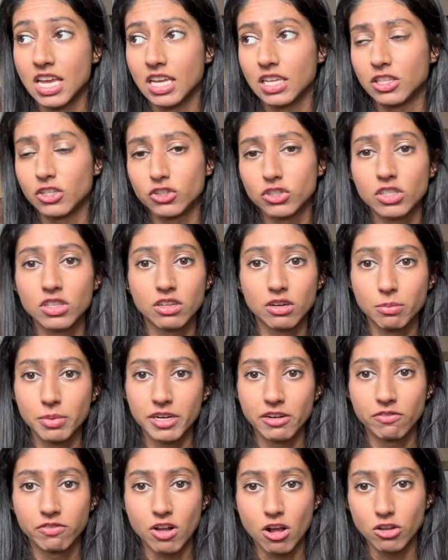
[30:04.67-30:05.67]
There's a little bit
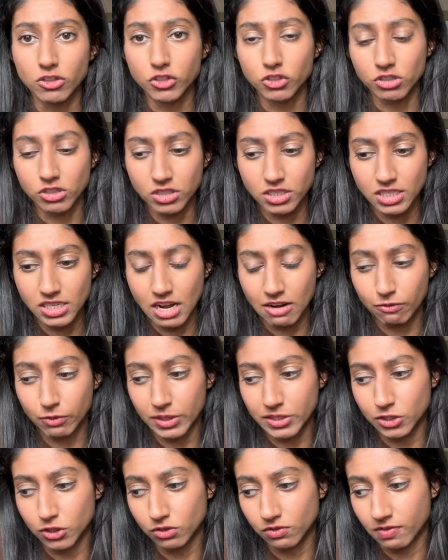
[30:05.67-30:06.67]
of cultural stuff where
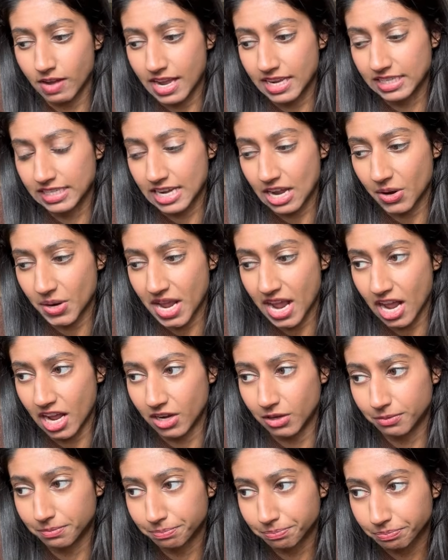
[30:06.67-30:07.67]
you find out
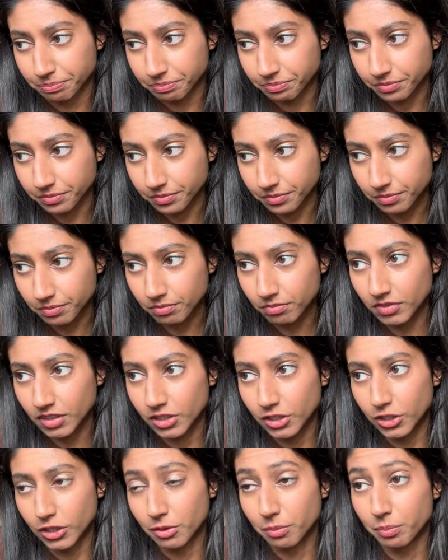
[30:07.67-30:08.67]
how,
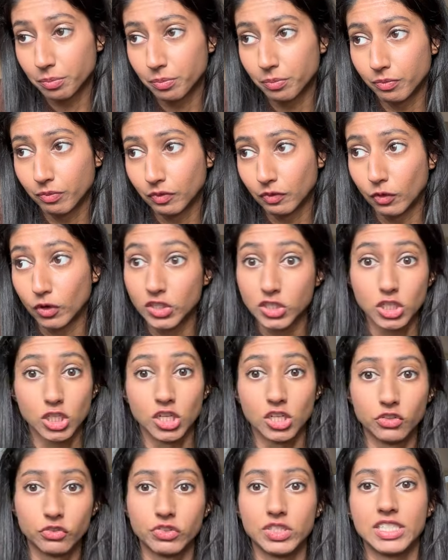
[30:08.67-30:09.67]
you know, for
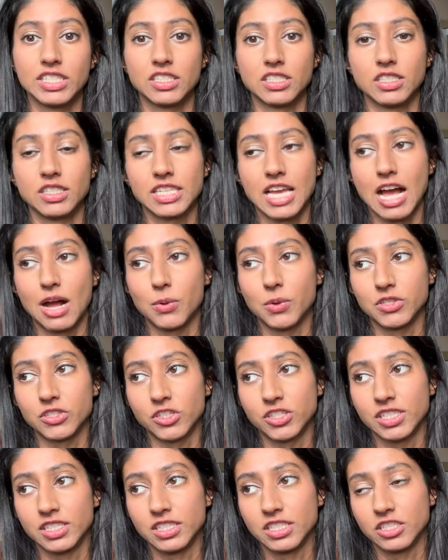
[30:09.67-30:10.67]
certain reasons, owls are
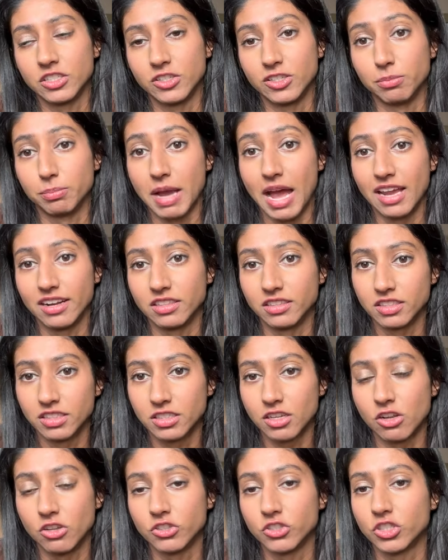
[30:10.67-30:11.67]
considered bad in this
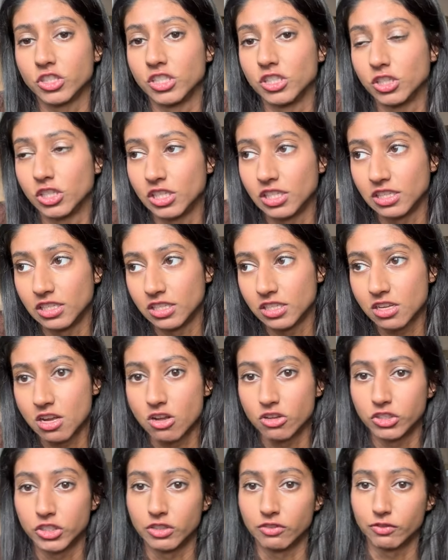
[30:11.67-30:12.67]
culture, good in this
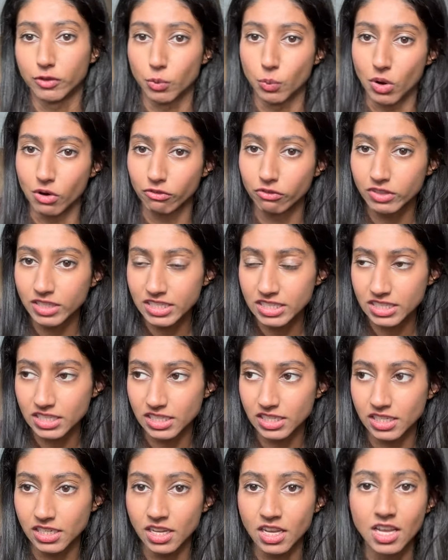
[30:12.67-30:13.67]
culture, and for what
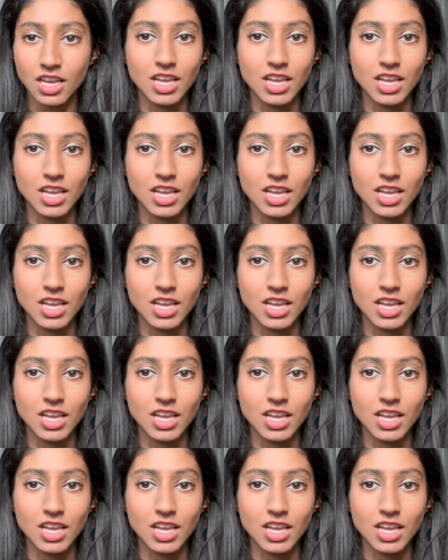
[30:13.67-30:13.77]
reason.